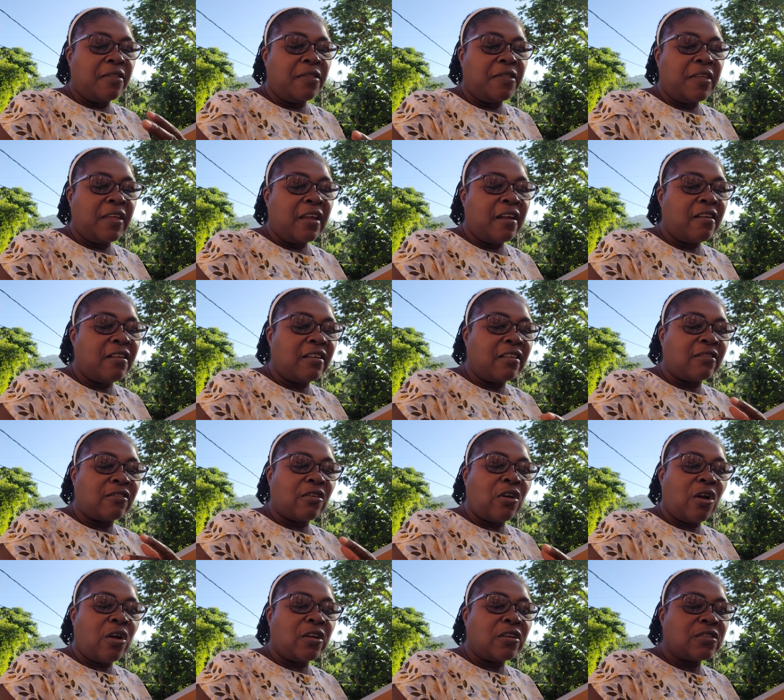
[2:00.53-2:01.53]
There is
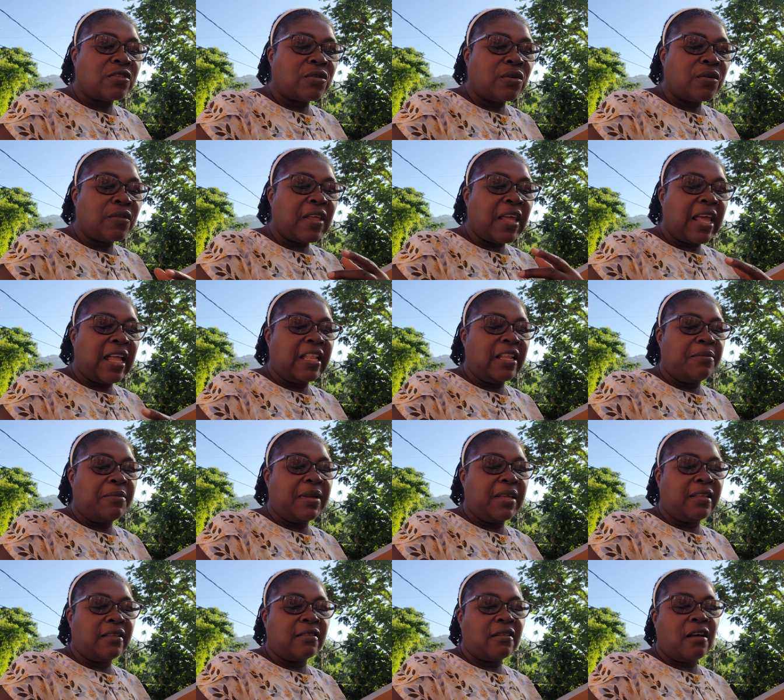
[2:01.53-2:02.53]
also the
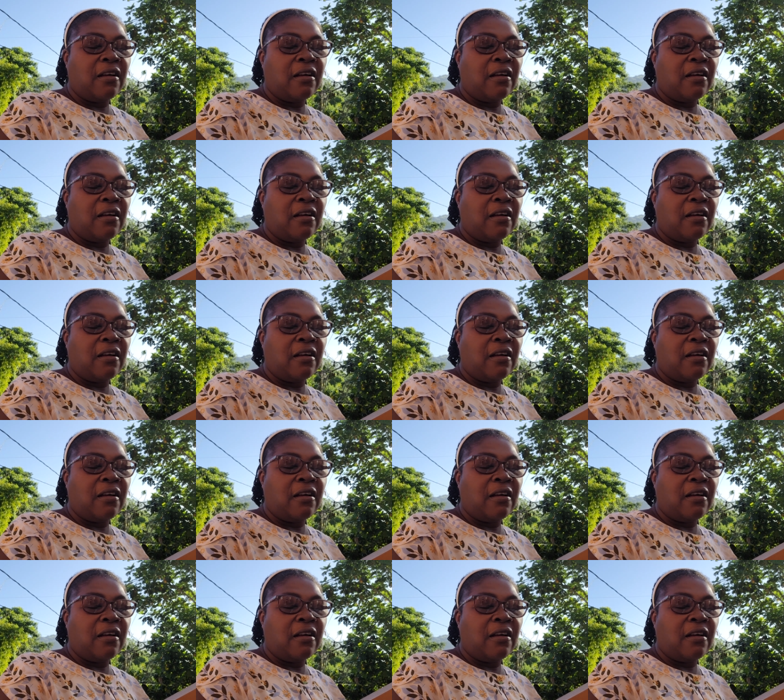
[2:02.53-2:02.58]
element